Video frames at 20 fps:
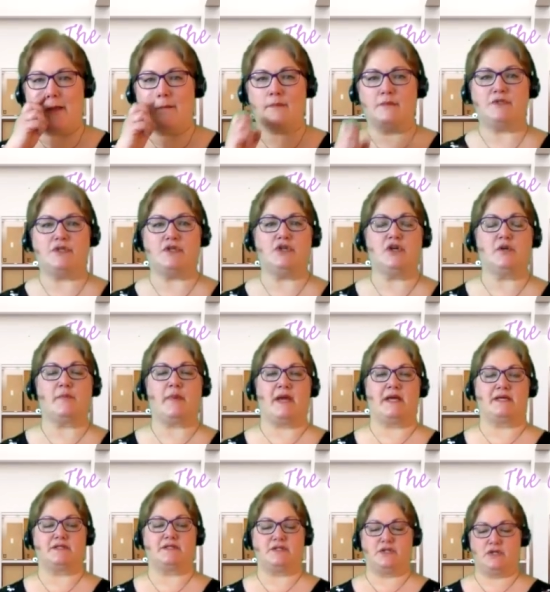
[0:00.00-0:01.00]
do your
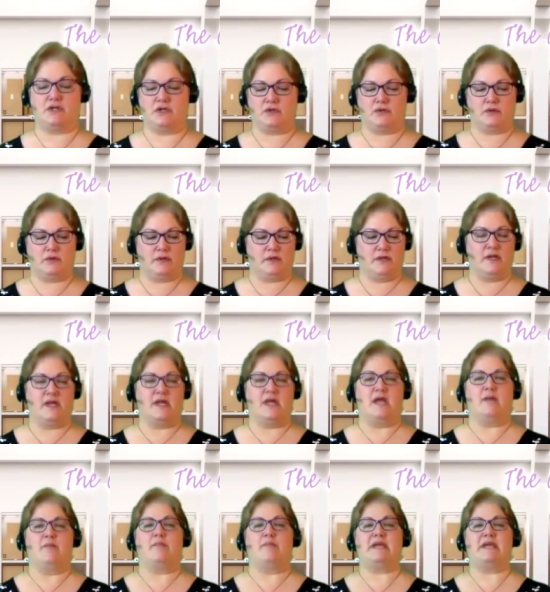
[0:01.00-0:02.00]
best to
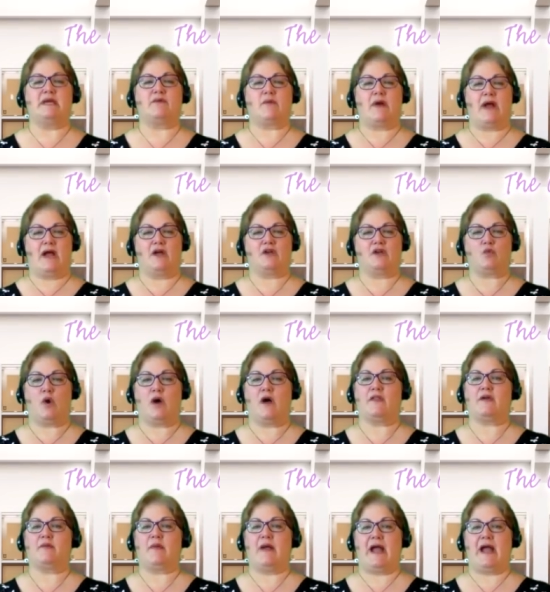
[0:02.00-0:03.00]
be around while
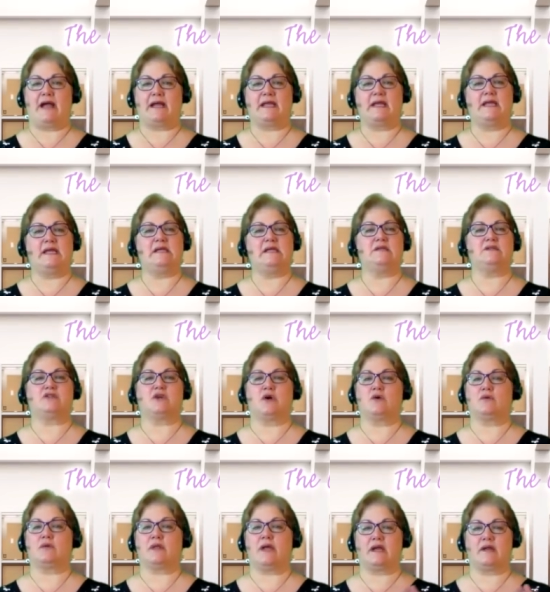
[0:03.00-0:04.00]
they're packing.
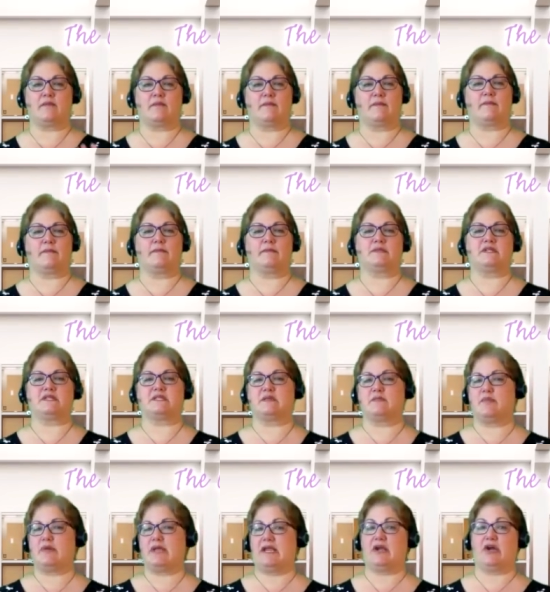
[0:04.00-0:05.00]
Don't like
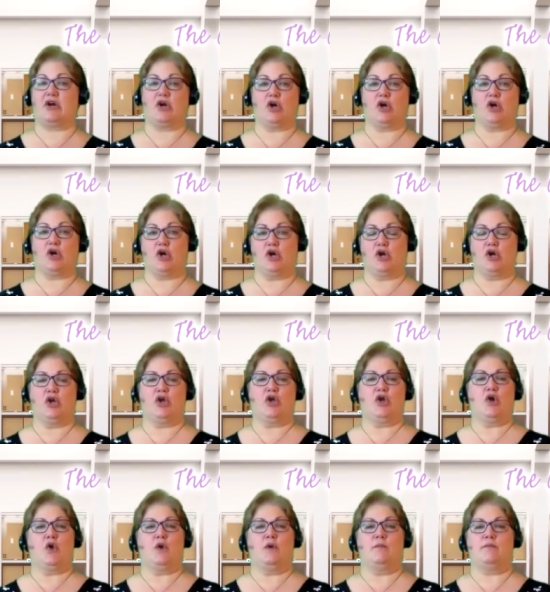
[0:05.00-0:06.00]
disappear.
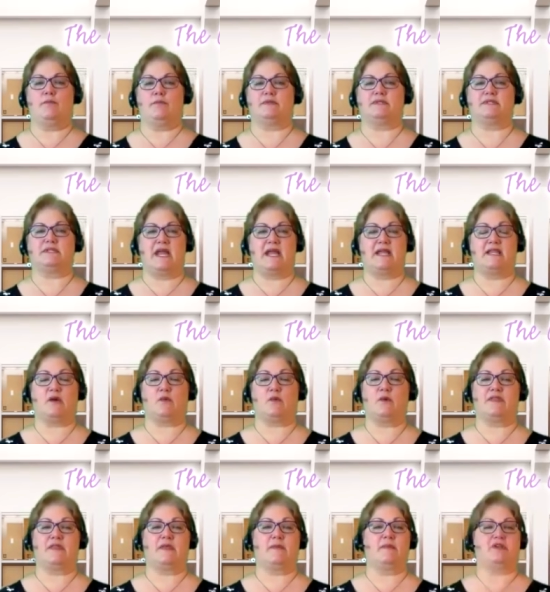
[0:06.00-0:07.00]
Stand there
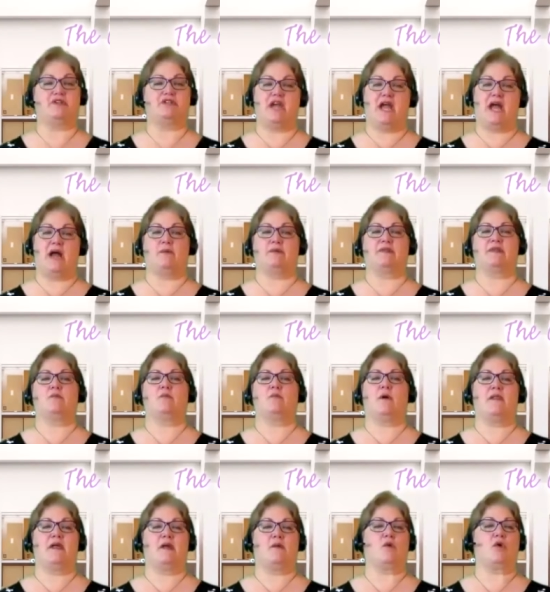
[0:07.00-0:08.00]
with them and chat with them
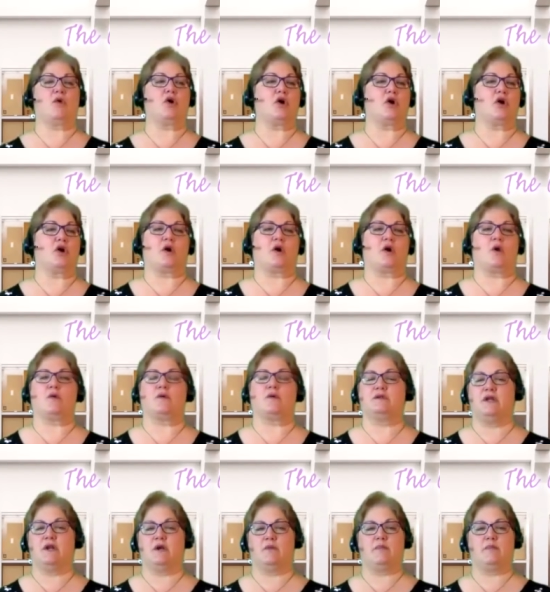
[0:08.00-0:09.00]
while they work,
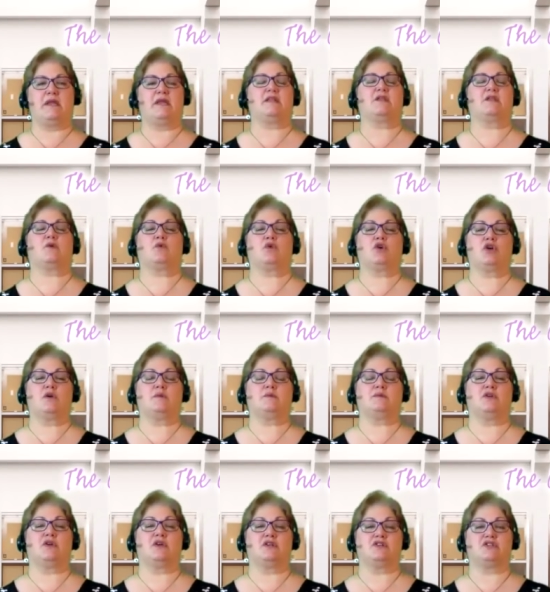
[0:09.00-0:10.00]
or you know, be in the
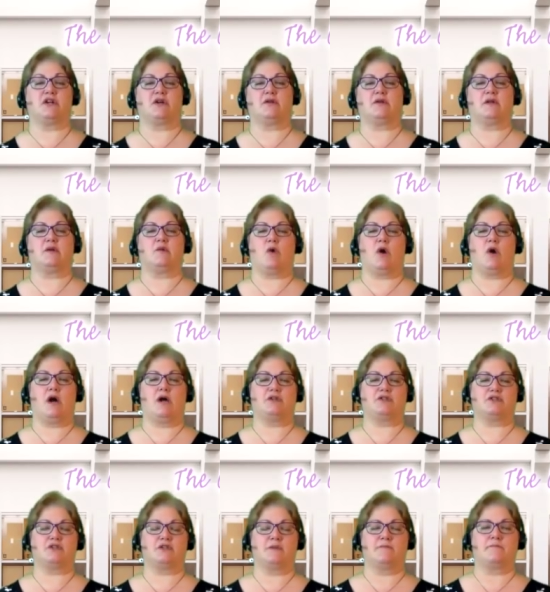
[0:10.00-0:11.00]
room so you can generally
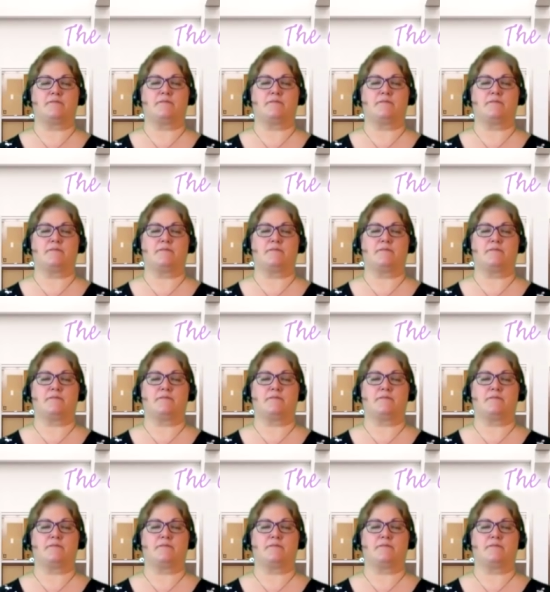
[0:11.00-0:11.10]
watch.